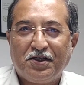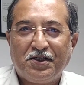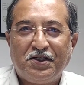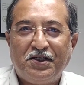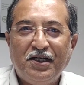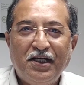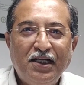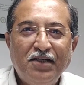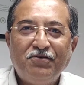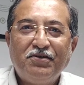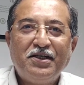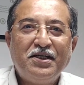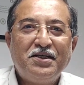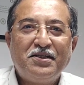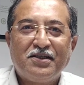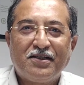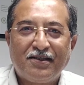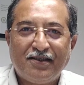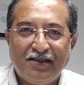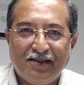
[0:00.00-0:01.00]

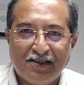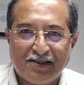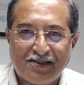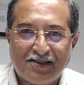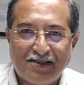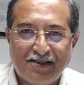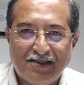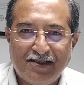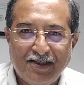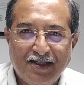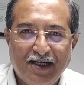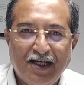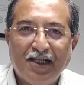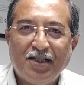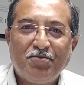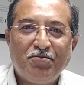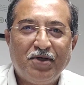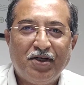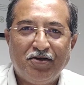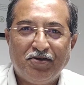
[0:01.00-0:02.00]
delivering the things.
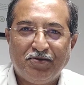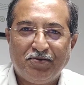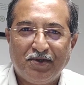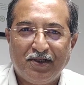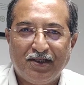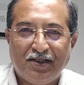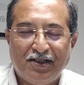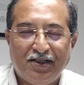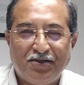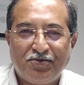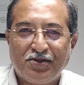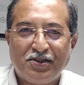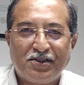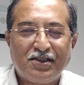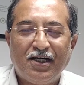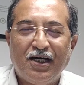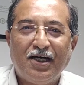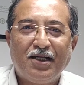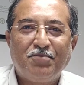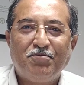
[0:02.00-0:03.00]
Unbelievable. It
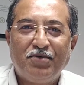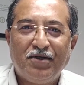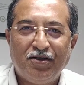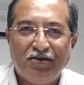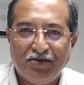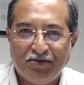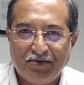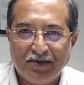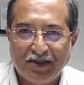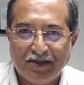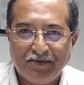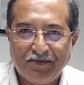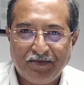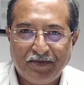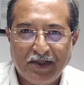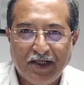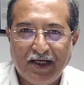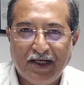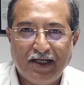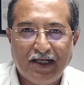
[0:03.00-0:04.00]
was unbelievable.
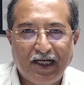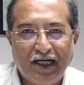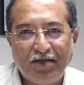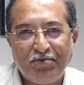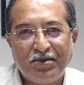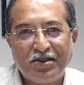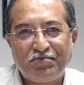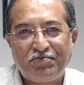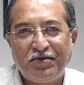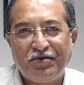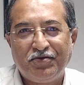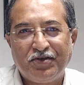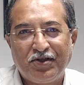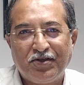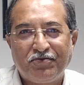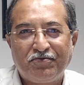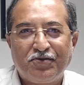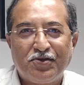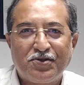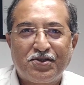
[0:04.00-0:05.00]
And I must be one
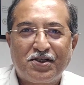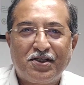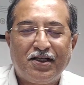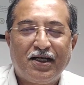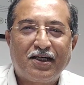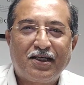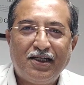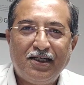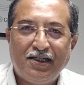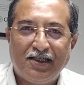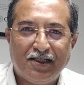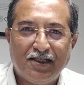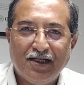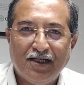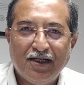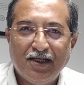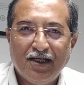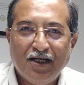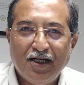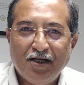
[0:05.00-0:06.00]
of those lucky
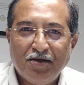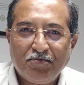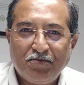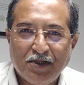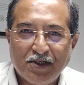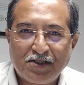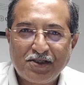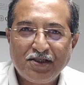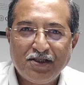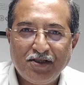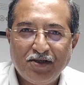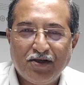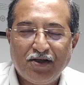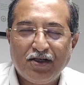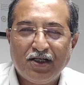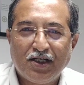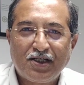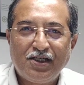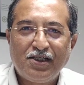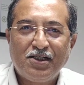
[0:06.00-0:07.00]
person or
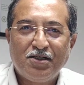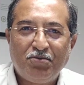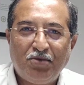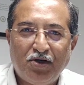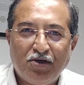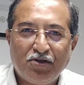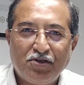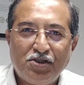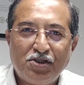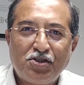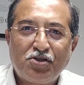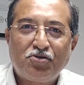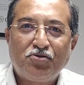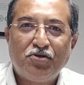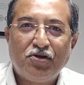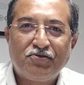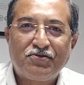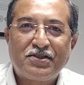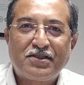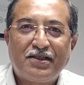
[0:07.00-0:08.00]
lucky gemologists who
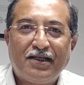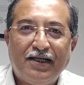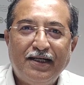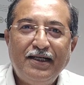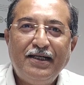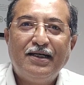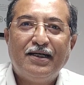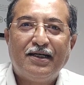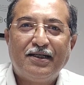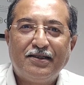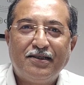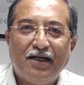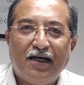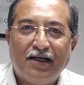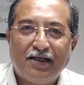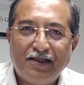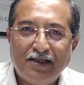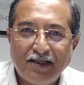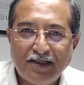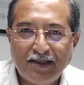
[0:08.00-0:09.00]
have studied
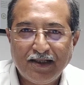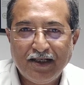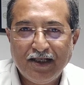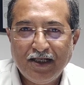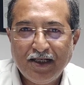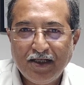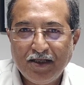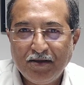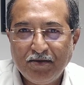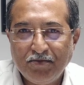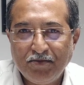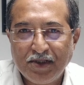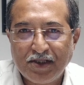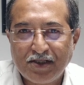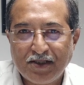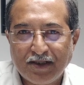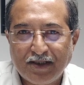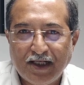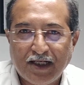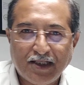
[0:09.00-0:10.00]
under
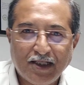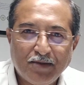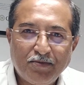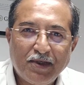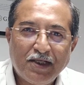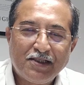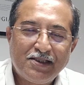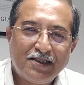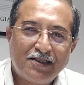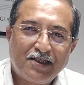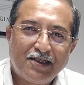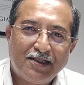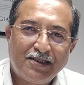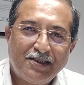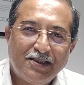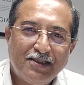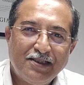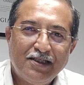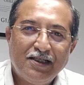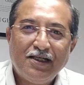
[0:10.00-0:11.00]
Mr. Dada
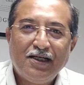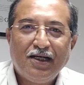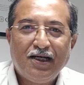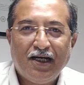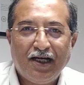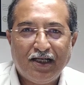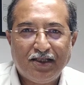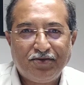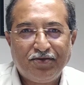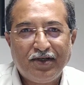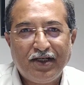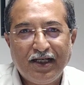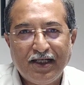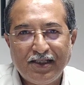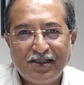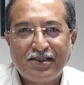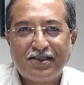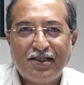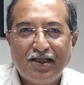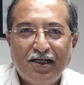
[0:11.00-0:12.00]
Palshetkarji as well
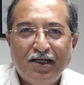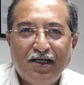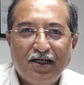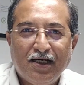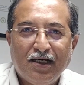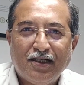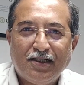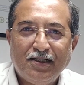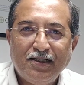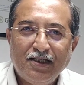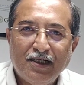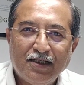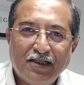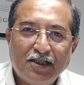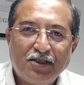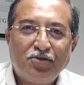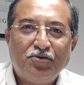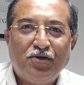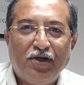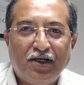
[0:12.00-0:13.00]
as
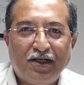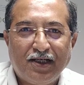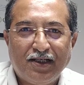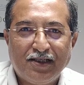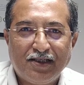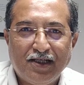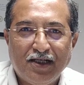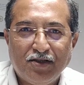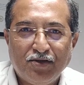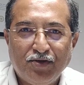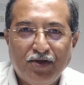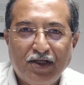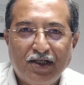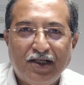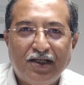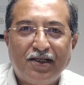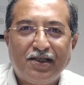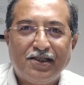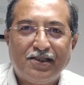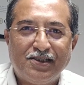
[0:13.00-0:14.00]
Dinanath
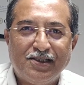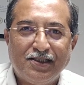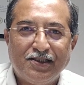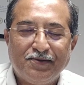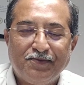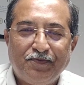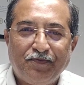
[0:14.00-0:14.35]
Guhagarkarji.